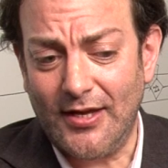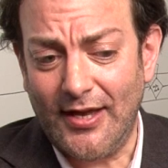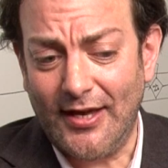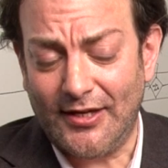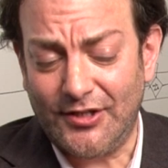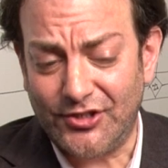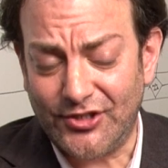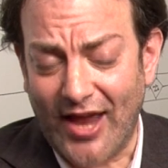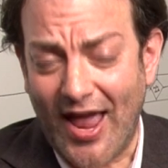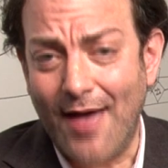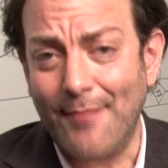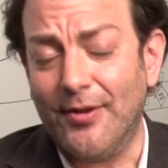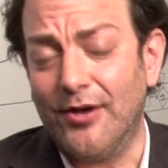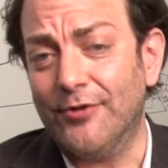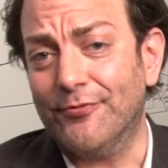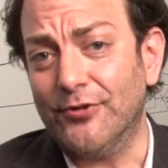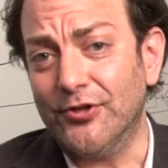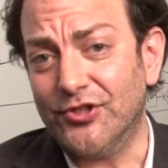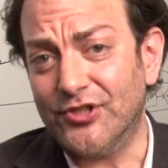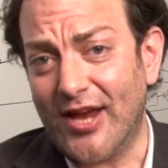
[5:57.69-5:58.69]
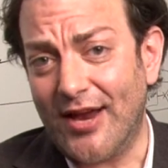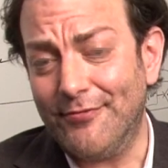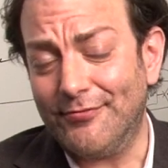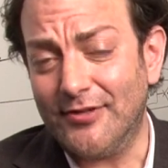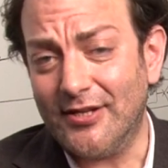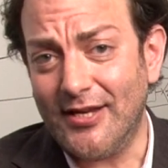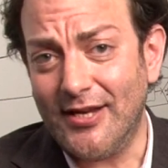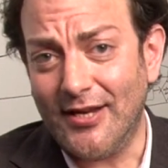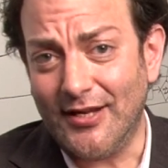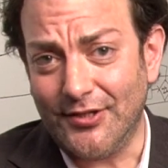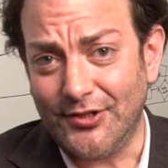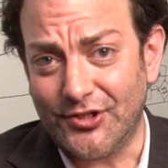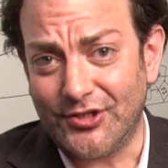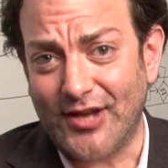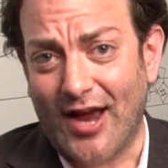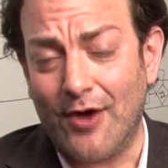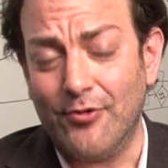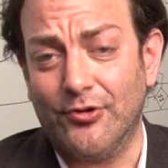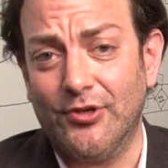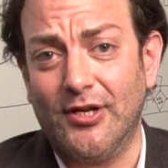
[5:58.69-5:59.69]
examined for safety and
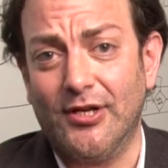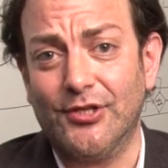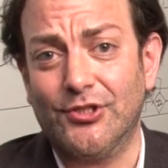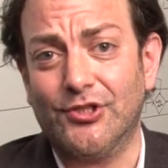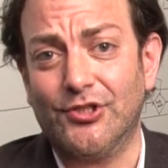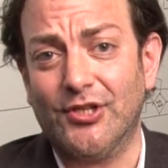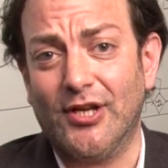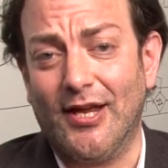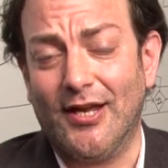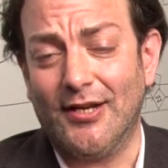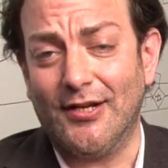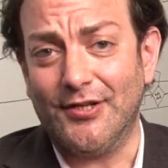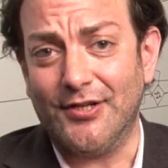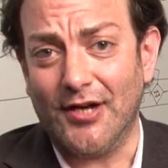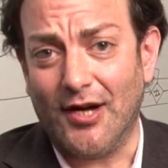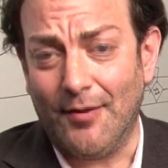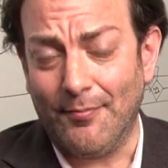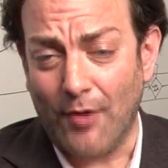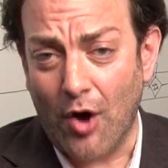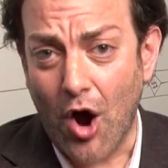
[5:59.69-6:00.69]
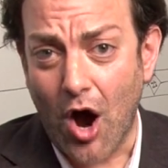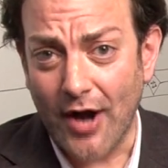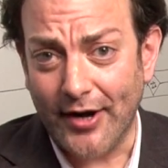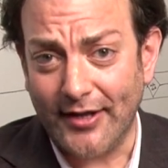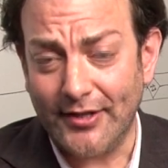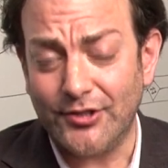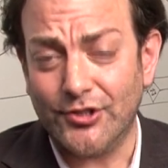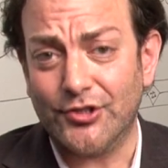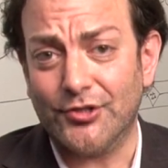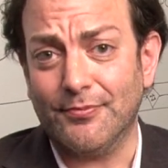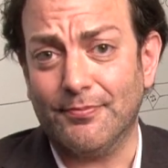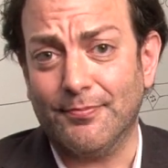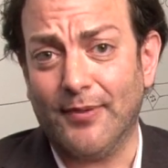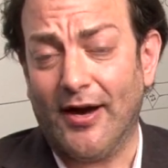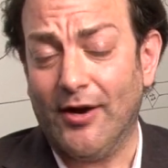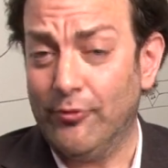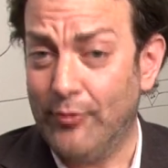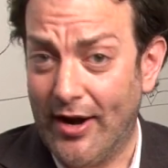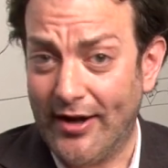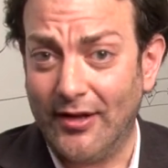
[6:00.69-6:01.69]
soundness and um, audits
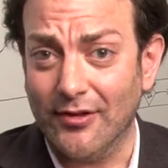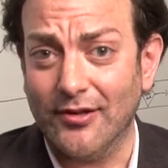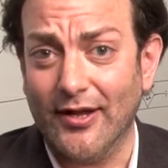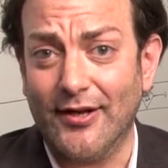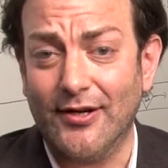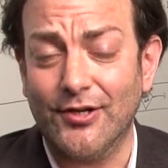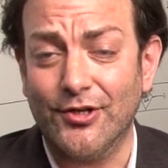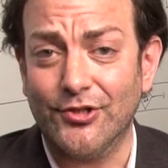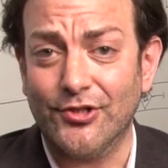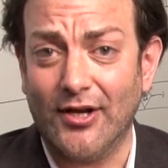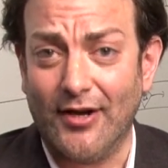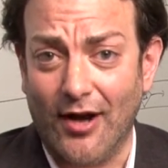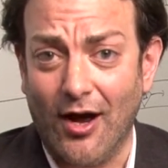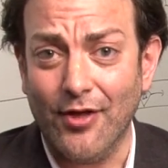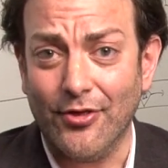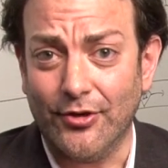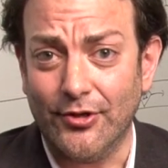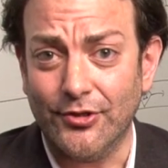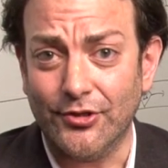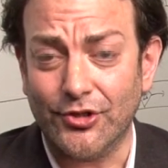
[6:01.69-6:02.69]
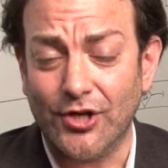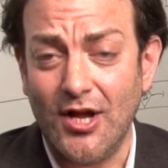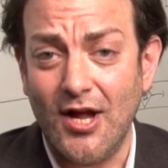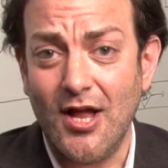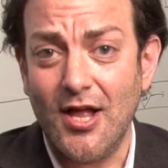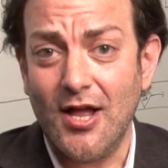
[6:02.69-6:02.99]
by regulators and others